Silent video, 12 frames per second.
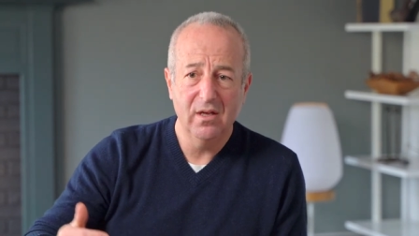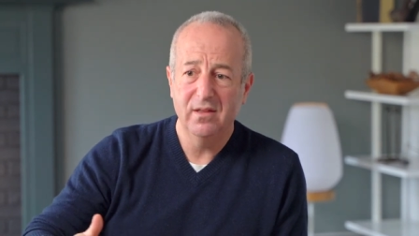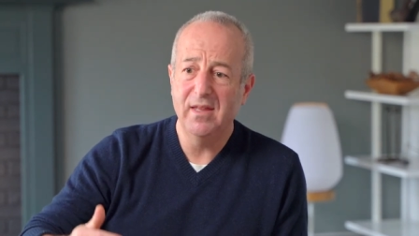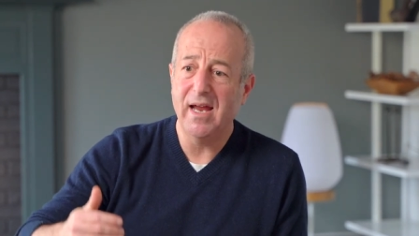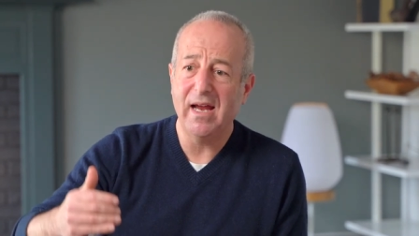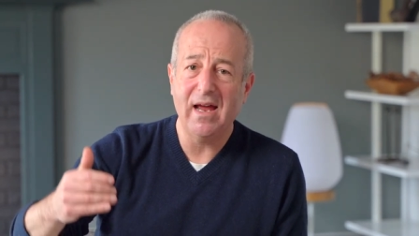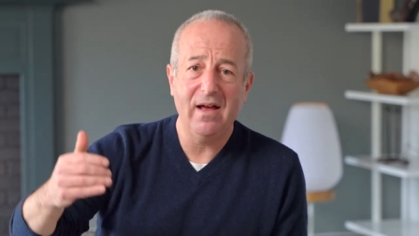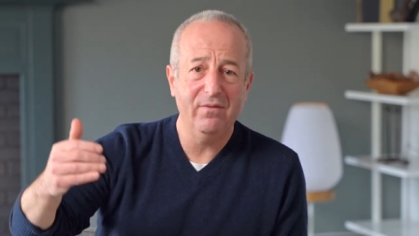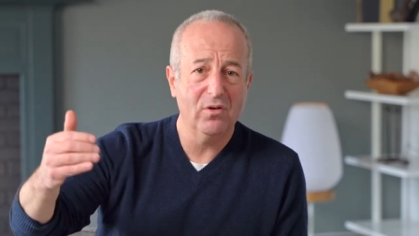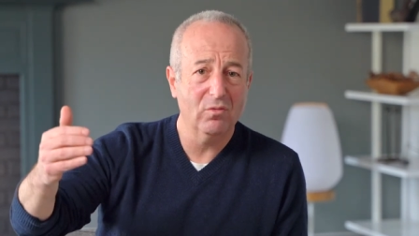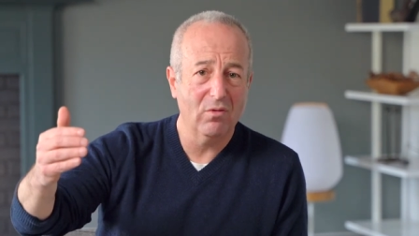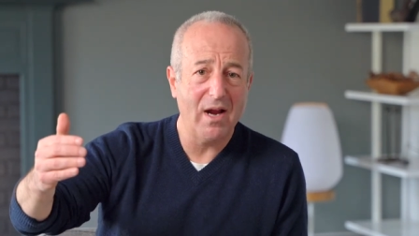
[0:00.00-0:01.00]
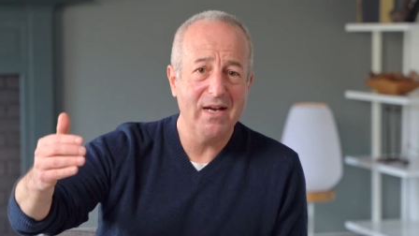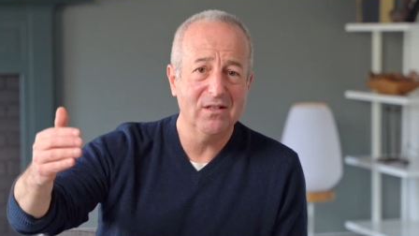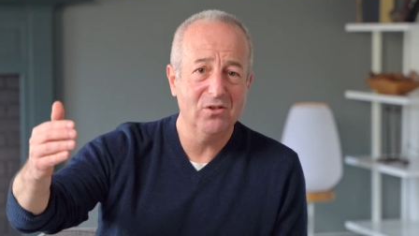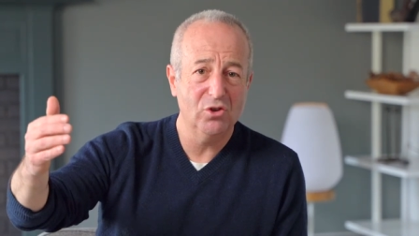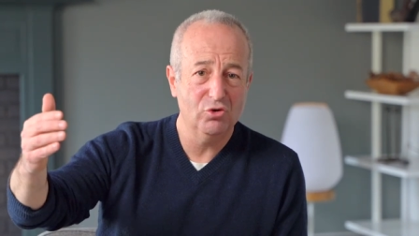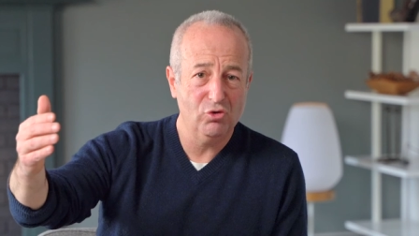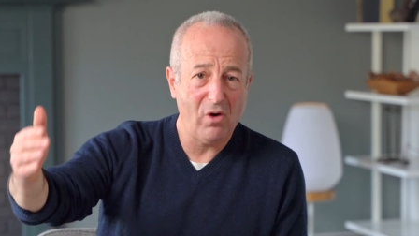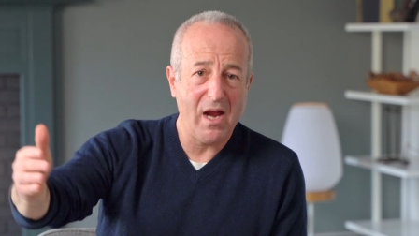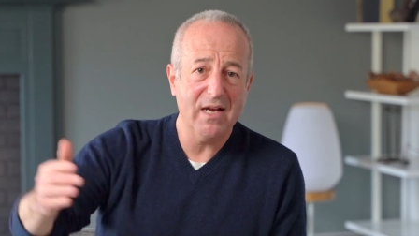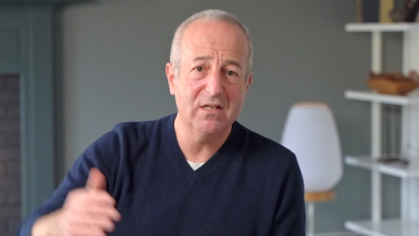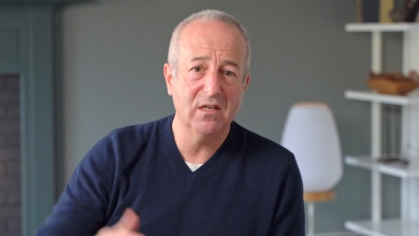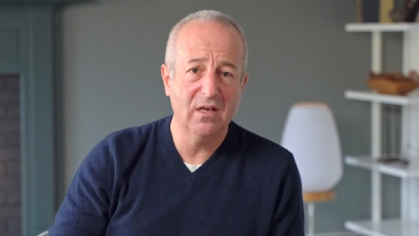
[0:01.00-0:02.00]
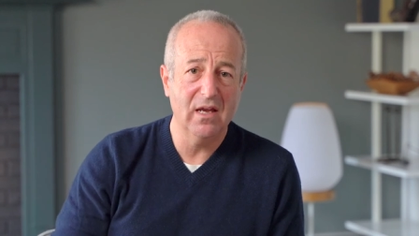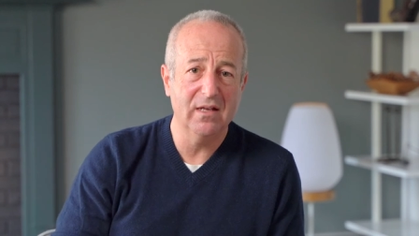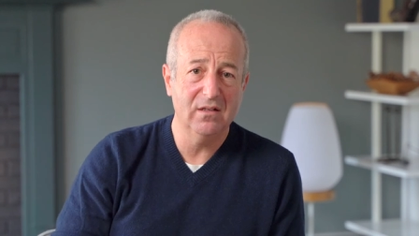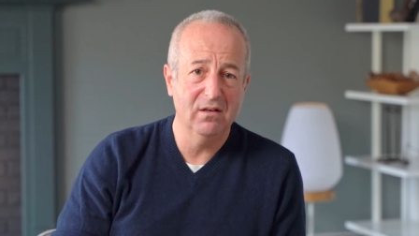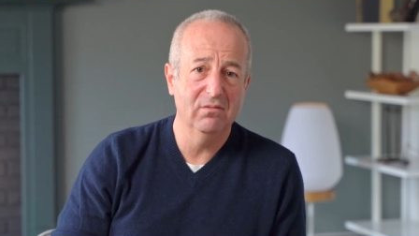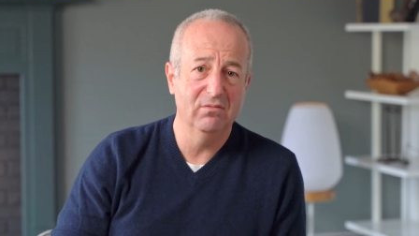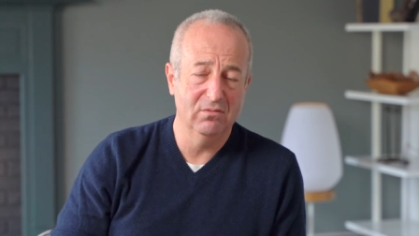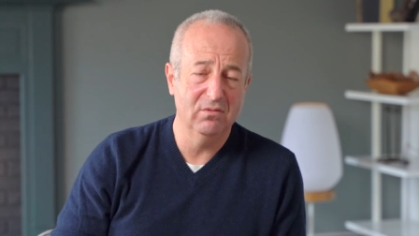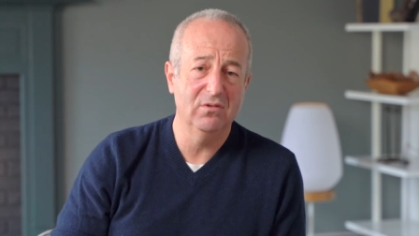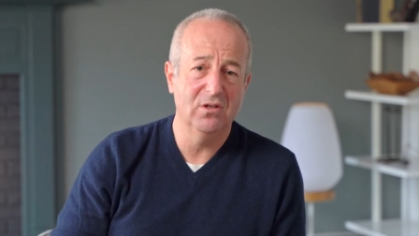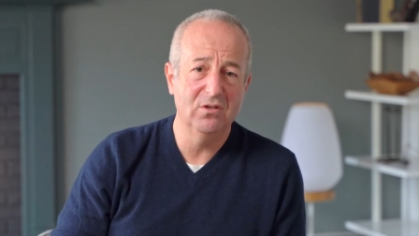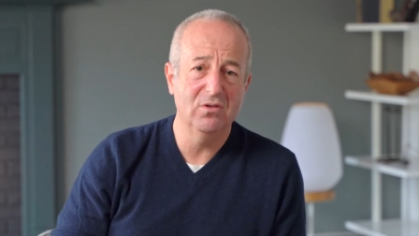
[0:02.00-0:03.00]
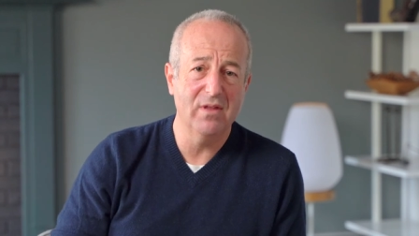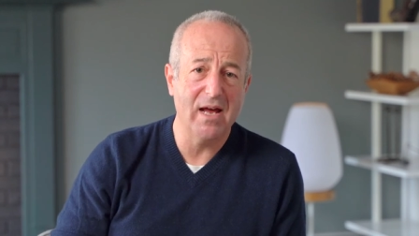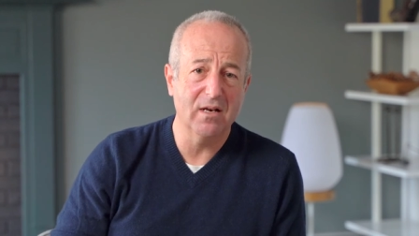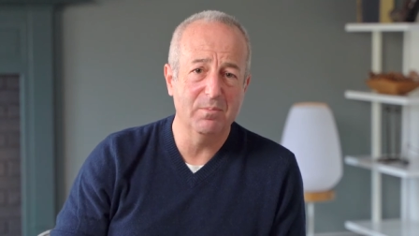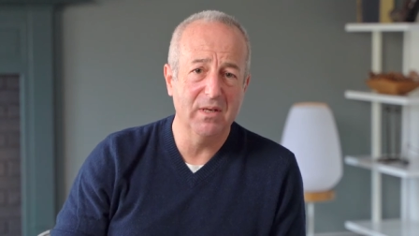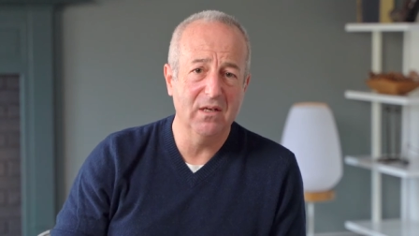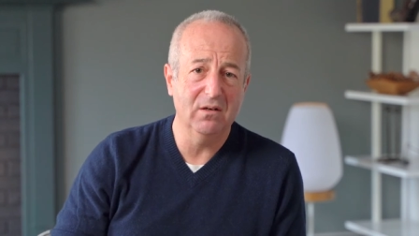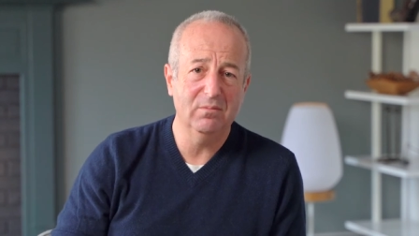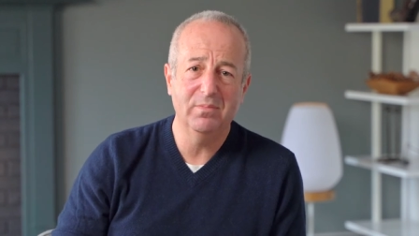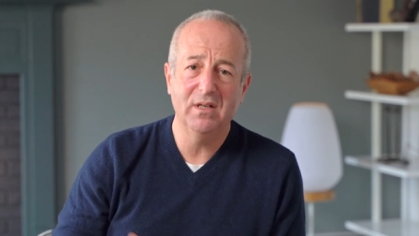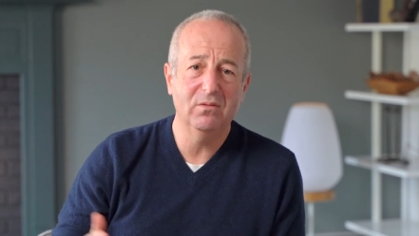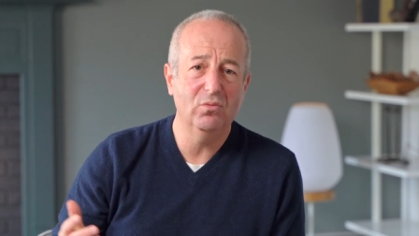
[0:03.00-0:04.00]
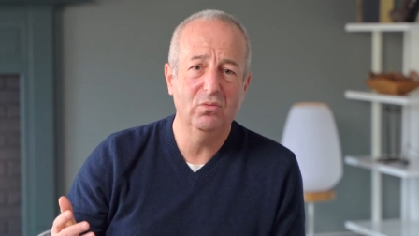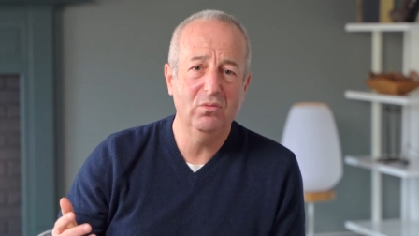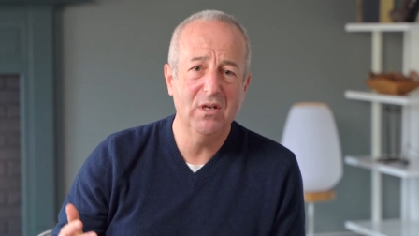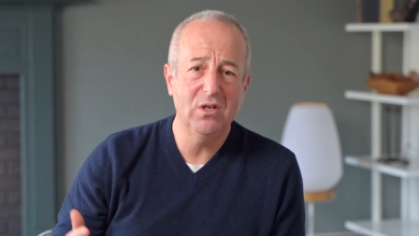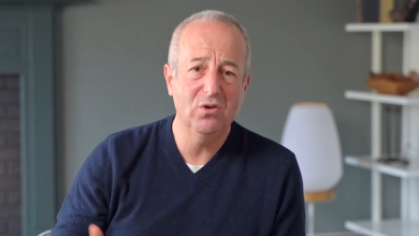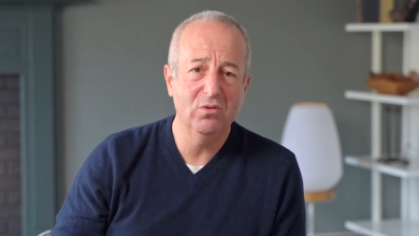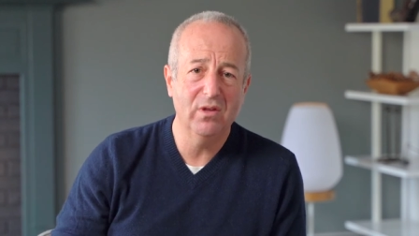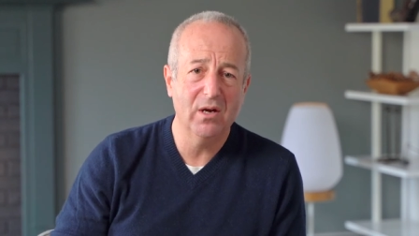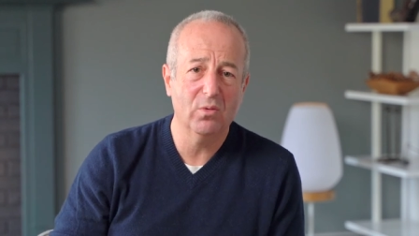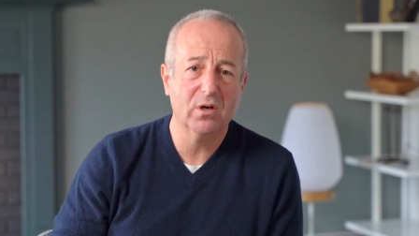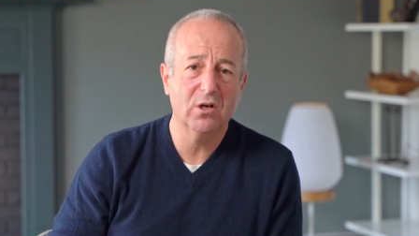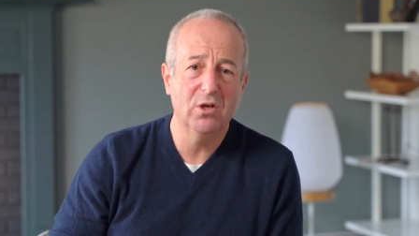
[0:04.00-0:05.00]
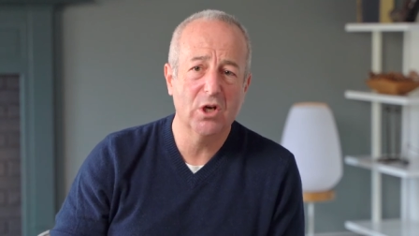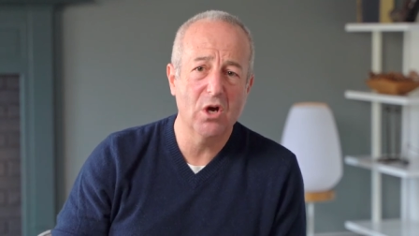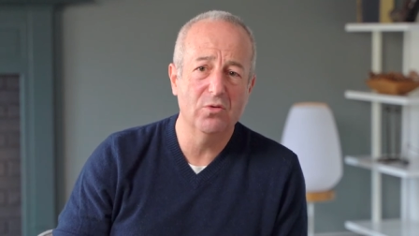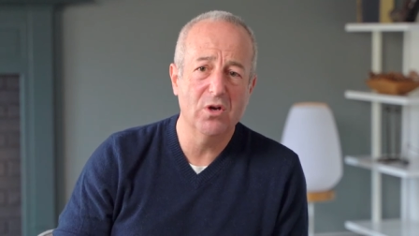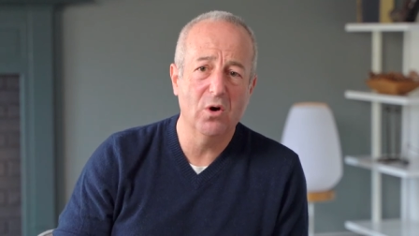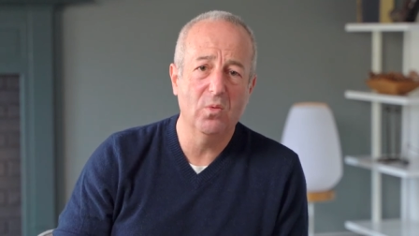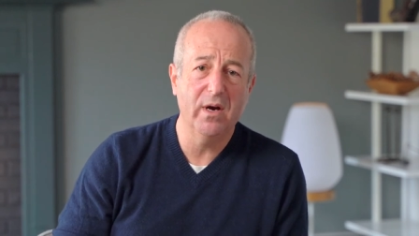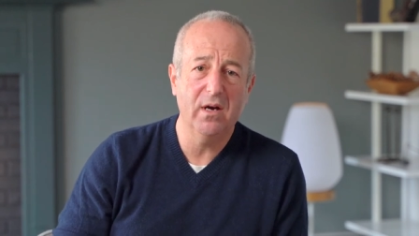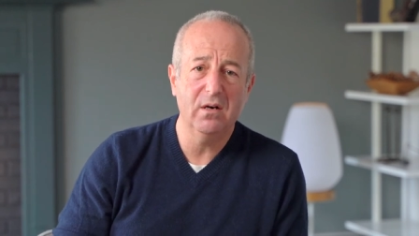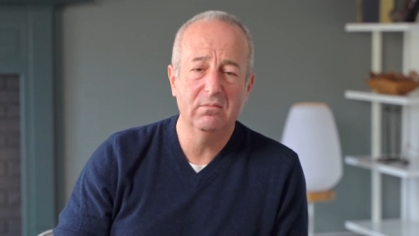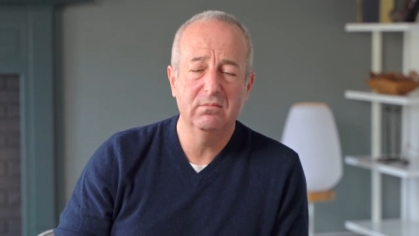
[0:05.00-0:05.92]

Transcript: They have a right to try to get to do that appeal, but we knew they were going to go nowhere.